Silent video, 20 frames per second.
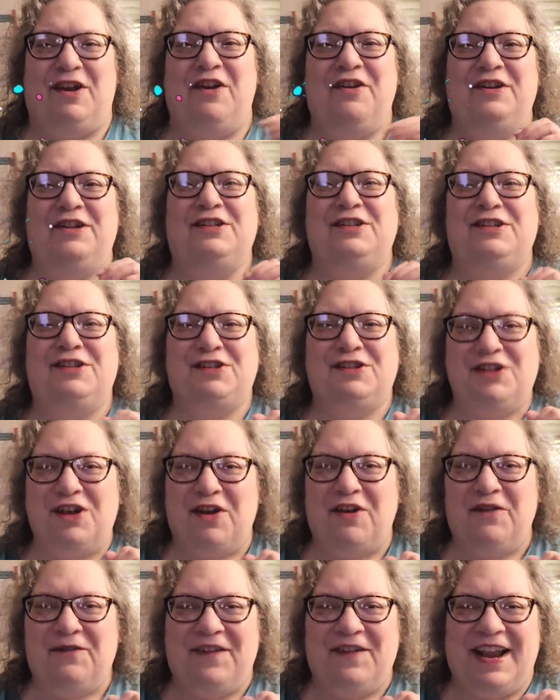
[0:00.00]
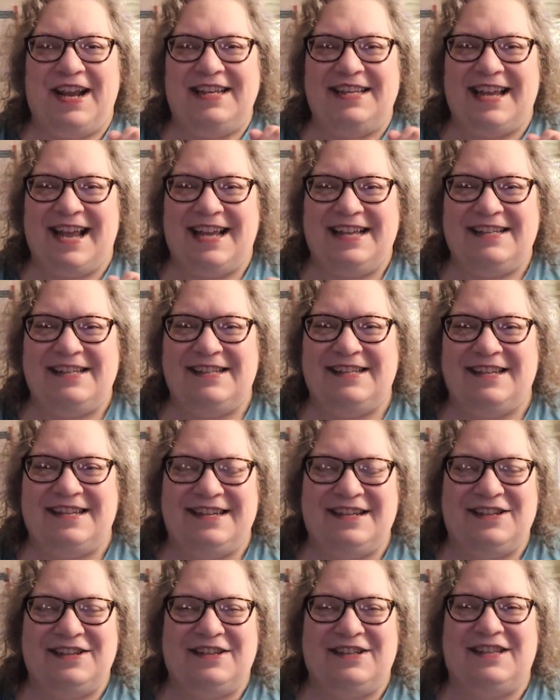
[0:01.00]
it's uh, so fantastic
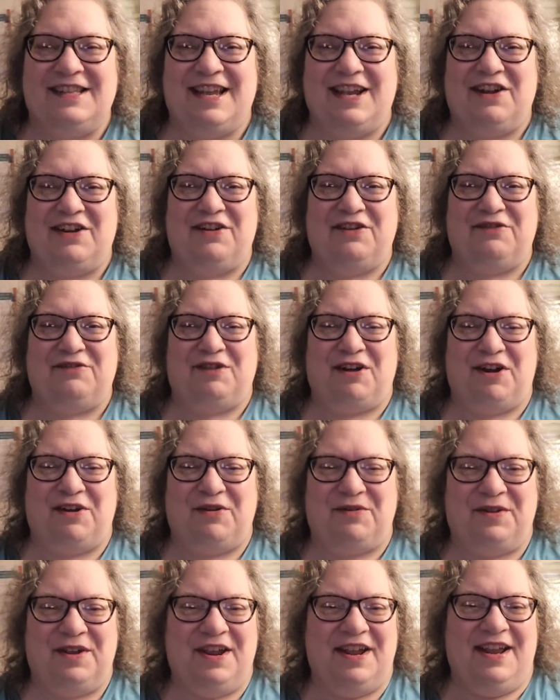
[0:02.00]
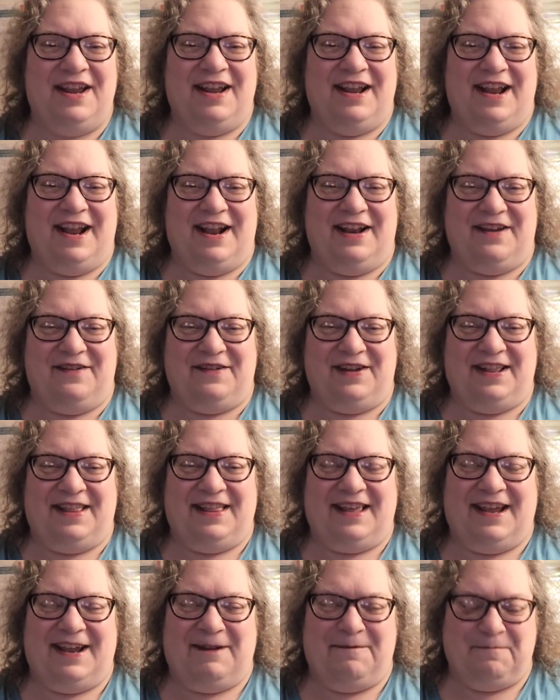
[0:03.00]
to see her grow and
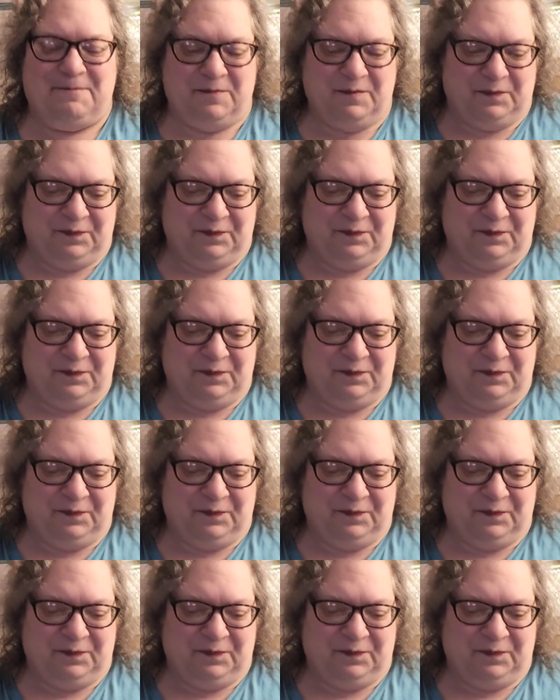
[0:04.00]
everything.